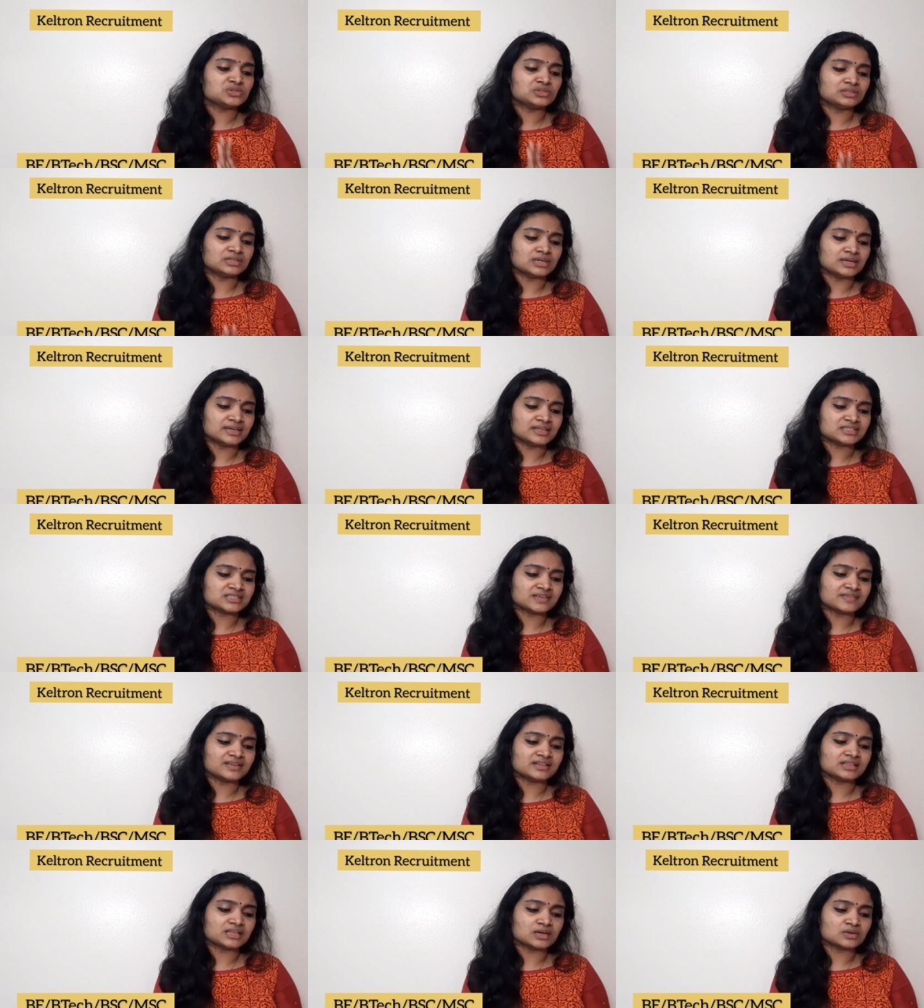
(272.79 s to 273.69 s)

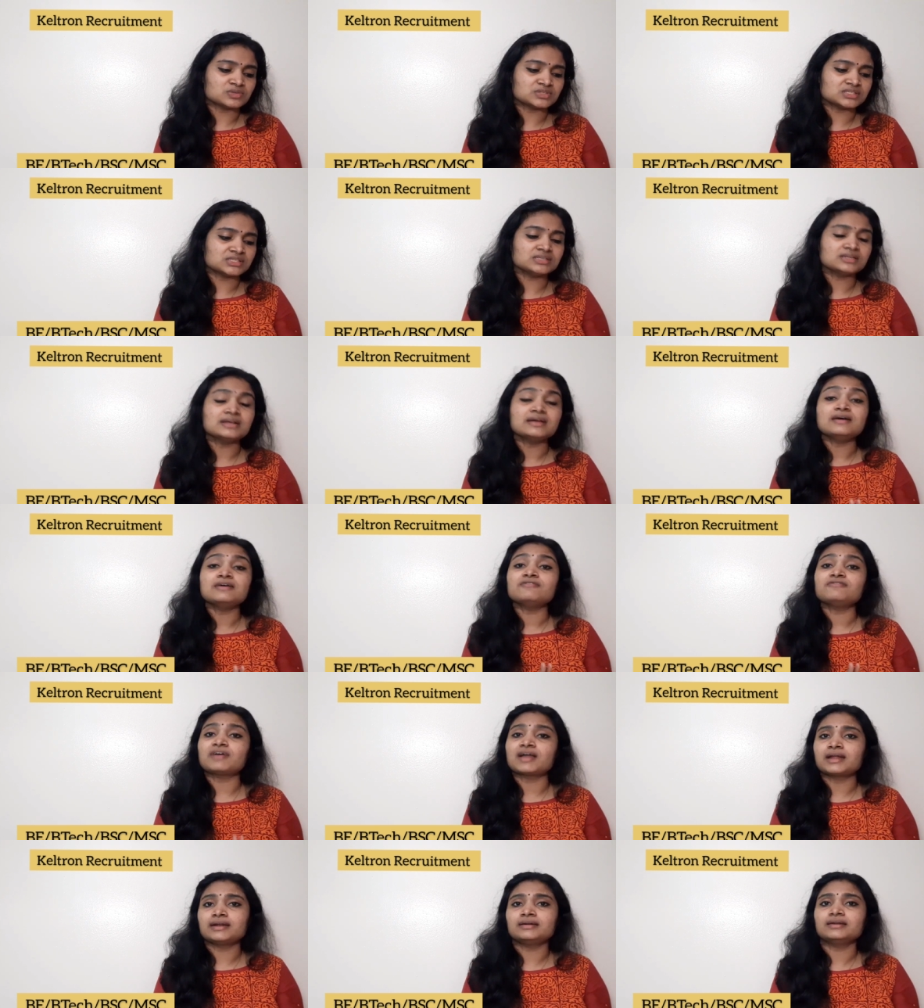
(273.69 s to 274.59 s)

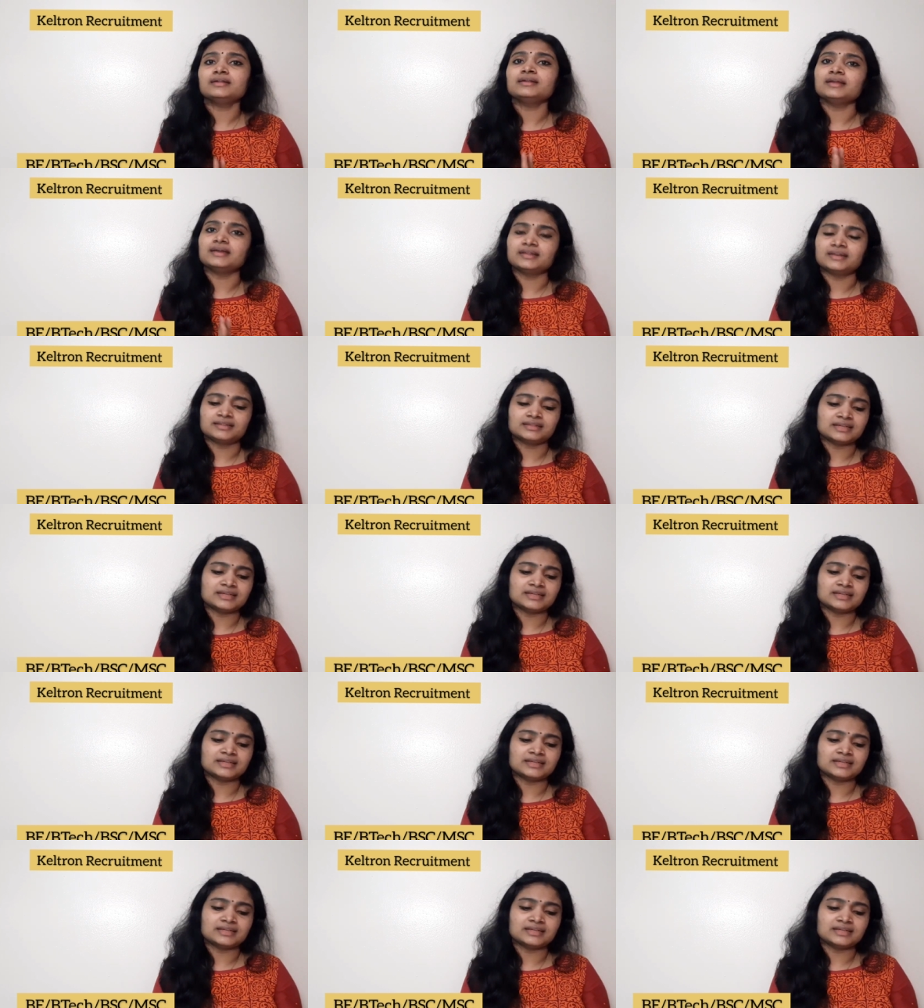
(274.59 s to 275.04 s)
37,590.